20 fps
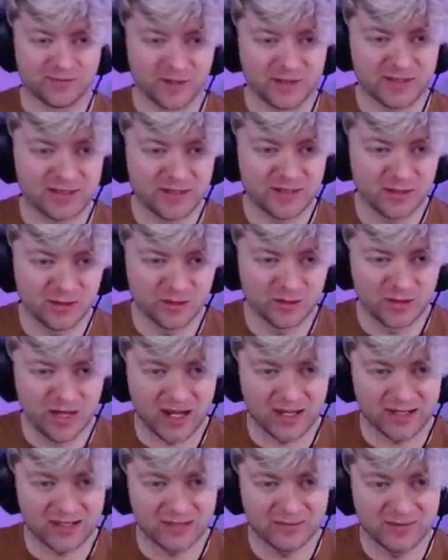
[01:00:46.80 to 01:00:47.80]
what to do?
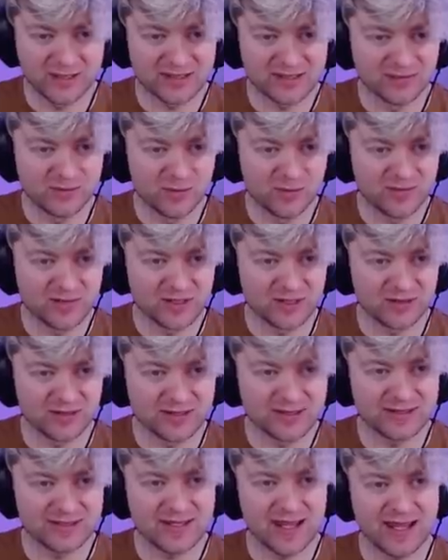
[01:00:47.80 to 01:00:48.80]
I gotta make some moves here.
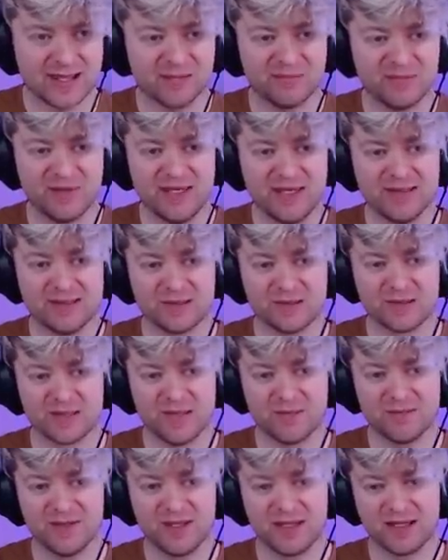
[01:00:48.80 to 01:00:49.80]
Let's attack a piece or
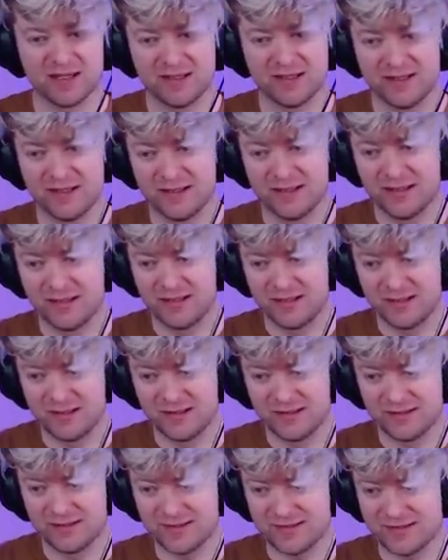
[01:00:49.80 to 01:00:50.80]
something.
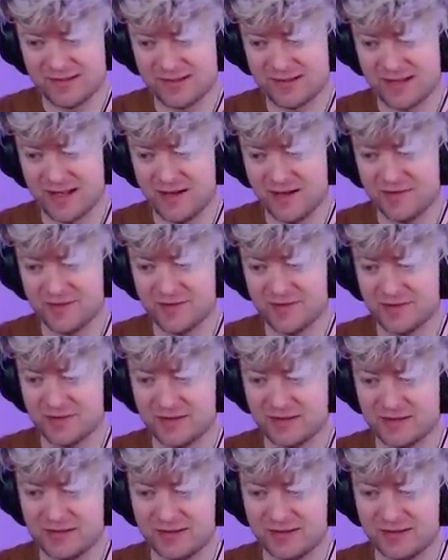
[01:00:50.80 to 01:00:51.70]
This is tough.